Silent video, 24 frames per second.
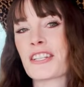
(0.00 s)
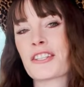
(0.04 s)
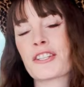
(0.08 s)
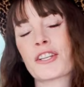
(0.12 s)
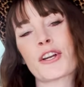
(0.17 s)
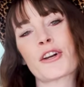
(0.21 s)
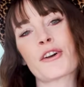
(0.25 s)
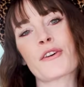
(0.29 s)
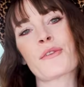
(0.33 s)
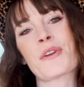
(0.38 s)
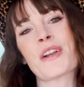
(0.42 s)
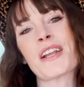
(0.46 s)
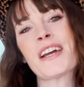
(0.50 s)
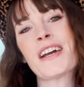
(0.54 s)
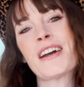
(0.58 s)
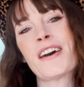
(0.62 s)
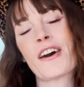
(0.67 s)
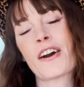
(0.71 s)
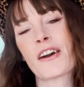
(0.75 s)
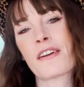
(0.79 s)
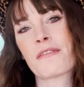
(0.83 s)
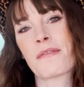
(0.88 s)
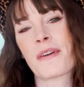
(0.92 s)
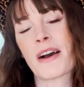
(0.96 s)
tone
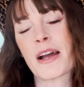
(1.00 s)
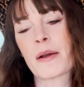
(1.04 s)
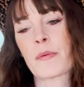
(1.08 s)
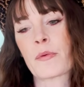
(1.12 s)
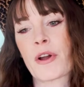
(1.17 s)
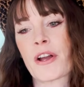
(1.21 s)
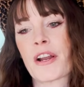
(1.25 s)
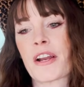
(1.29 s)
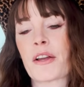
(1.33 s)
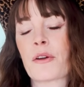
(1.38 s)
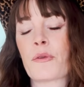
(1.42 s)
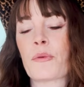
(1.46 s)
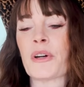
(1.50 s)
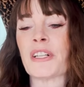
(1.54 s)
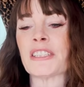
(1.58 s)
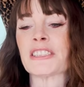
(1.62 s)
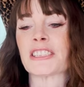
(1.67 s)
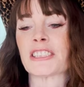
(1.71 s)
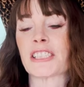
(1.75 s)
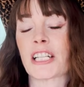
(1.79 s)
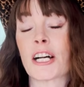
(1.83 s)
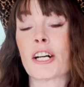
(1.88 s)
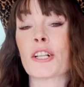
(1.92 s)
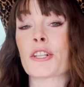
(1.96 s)
are vibrating
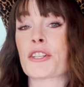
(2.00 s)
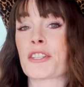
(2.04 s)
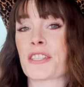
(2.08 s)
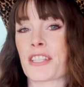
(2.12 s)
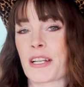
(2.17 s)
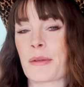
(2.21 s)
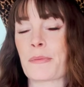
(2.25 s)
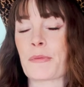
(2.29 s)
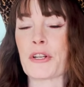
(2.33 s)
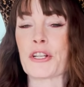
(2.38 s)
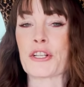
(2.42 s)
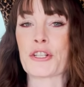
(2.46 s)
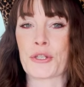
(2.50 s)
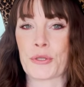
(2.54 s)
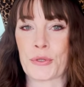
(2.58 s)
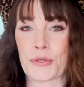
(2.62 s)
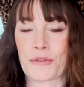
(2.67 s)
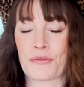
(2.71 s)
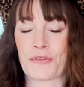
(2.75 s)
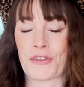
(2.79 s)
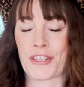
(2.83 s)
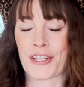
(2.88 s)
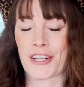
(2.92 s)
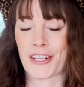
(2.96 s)
with the colors that I'm going to
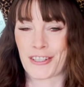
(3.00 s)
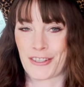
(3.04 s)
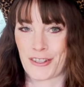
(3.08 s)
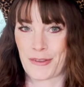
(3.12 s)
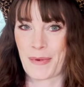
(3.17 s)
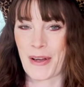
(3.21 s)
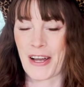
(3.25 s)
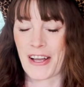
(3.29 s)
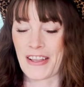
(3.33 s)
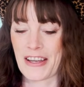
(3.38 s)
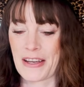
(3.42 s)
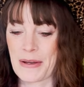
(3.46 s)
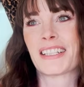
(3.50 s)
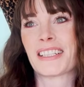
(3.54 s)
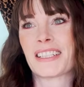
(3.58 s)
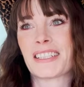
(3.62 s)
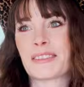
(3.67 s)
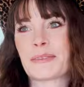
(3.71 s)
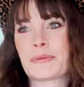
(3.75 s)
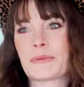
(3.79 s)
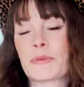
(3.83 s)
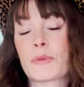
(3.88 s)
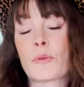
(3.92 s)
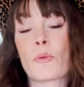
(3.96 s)
choose for the color palette.
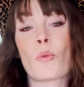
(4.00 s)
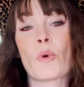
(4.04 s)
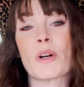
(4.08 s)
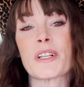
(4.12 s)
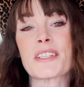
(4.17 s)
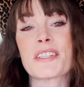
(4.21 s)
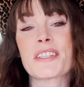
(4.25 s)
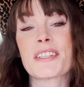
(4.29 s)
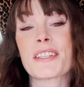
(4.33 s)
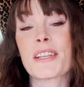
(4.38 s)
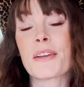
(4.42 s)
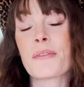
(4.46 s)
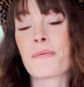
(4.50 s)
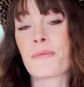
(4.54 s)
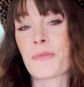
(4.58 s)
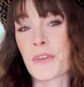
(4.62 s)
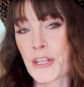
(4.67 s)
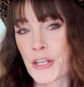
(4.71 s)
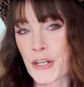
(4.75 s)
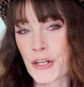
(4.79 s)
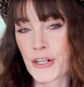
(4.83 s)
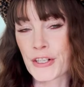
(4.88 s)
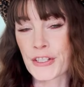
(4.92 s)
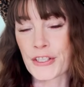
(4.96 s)
Once the
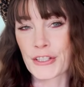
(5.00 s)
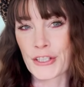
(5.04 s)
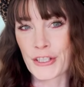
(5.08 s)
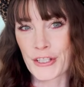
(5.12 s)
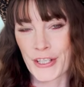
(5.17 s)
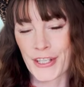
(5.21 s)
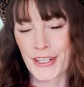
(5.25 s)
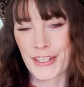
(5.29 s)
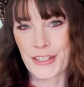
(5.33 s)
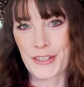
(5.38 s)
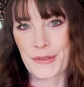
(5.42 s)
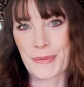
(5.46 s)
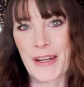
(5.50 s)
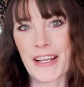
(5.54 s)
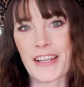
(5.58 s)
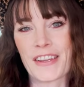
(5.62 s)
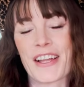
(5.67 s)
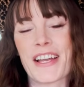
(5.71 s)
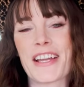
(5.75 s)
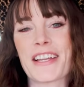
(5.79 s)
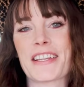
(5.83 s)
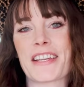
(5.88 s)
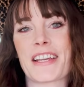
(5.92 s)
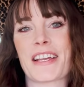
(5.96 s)
figure is looking to my
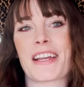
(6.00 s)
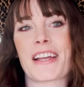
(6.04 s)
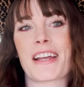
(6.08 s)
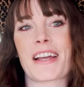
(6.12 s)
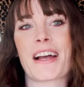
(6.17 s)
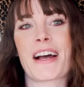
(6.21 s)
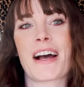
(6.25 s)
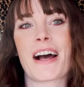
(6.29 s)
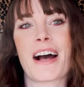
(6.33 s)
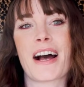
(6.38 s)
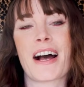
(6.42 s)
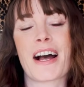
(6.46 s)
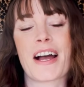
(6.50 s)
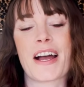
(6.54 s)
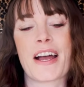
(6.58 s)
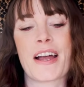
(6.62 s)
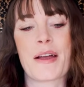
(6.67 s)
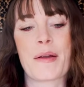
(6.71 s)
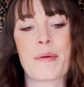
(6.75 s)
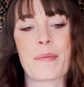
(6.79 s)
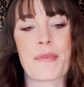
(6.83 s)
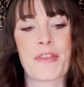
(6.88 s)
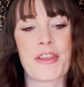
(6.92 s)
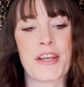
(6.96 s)
liking,
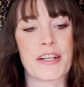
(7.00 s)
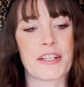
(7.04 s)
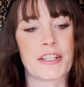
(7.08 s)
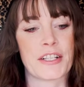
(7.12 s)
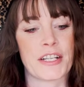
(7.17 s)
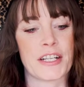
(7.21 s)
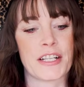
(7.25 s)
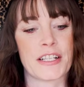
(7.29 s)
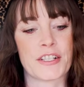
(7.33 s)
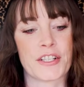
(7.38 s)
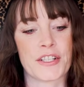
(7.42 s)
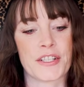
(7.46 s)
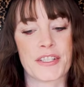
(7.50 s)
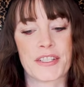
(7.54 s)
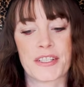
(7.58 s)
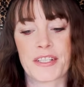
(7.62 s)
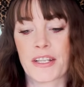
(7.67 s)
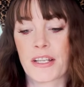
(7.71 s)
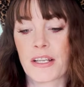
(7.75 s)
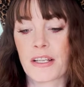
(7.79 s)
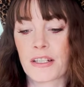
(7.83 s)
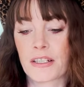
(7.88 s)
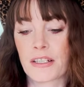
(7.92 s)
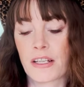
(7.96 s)
I'm then gonna
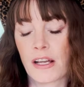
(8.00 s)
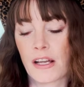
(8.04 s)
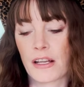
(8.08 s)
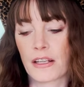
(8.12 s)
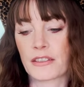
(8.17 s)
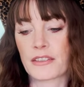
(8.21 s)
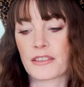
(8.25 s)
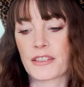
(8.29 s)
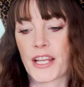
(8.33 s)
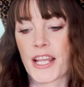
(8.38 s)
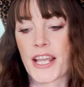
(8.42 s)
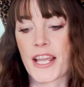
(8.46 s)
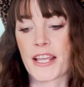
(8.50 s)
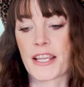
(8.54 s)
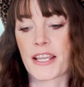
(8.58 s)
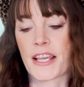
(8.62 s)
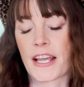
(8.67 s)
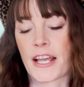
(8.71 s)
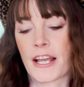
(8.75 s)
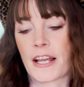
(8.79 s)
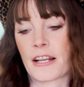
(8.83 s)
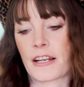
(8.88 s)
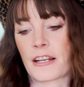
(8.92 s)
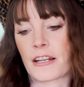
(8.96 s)
just take
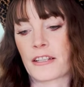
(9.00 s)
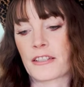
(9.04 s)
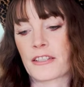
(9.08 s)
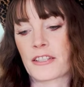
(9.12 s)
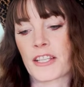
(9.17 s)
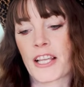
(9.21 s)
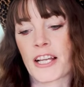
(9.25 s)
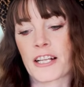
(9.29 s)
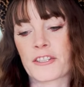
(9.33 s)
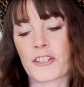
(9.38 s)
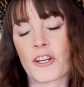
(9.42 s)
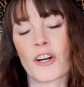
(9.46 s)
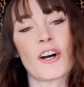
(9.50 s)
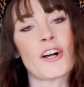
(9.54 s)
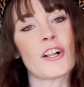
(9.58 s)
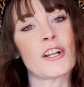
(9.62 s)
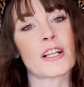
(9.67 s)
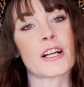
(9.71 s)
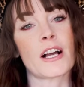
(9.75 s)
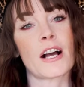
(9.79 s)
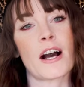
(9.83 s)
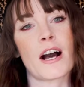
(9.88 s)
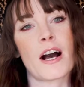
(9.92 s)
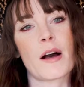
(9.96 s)
and select
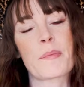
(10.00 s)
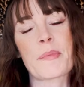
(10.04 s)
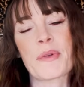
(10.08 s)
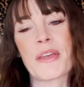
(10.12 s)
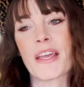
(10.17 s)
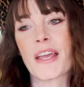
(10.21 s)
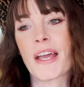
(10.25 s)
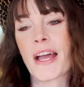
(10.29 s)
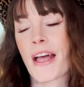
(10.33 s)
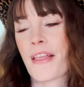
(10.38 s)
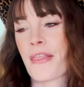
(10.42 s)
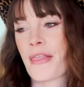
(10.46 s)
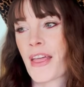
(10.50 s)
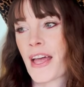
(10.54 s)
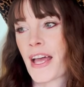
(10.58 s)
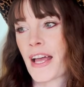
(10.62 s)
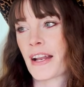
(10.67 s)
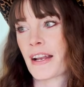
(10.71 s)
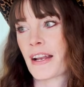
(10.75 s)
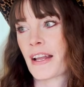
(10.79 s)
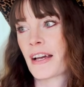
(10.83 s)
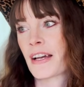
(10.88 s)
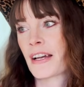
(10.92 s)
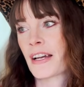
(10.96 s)
all, copy, and
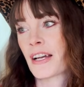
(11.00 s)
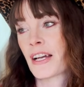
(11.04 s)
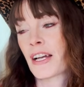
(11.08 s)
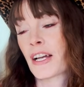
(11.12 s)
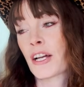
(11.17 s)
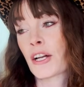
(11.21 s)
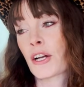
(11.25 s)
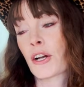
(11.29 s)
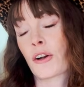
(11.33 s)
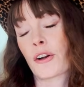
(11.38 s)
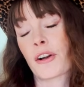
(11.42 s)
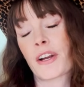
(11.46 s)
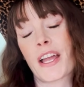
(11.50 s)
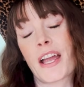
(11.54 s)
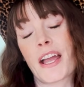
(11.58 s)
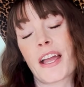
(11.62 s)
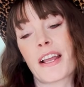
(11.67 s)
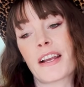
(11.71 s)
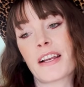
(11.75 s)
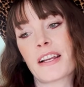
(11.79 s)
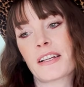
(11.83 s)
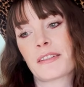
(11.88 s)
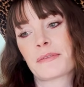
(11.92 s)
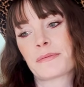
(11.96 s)
then
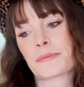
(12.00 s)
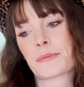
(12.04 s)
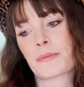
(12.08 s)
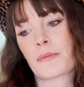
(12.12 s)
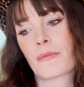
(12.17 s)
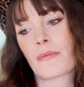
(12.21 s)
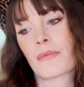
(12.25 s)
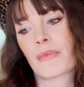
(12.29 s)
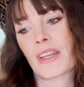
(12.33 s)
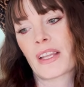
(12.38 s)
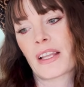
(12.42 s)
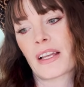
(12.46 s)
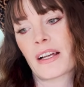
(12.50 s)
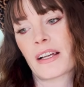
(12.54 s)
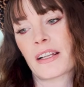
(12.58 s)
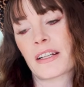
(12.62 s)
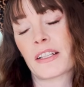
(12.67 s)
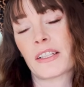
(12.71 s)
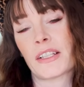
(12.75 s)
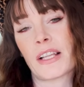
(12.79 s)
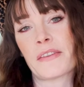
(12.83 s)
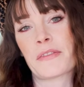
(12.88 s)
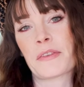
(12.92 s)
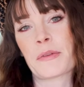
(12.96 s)
create an
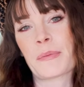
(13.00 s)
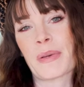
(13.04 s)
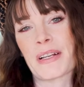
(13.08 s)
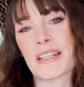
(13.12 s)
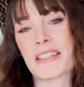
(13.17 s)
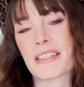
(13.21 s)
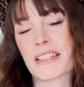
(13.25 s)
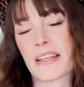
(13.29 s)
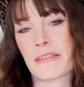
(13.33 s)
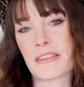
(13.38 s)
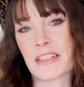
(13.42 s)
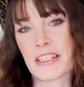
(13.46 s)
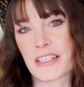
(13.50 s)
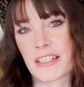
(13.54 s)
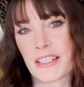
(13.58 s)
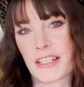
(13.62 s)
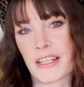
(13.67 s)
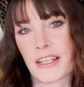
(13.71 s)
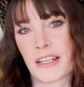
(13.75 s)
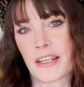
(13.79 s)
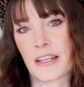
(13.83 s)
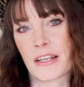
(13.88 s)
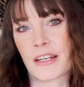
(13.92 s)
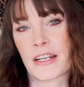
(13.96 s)

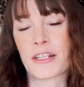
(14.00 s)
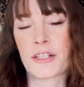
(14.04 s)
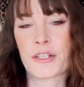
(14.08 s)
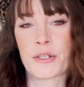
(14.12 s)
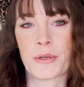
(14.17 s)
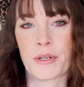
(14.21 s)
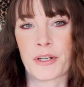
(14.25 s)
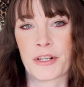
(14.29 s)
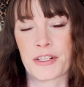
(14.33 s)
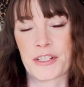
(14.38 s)
11x17 200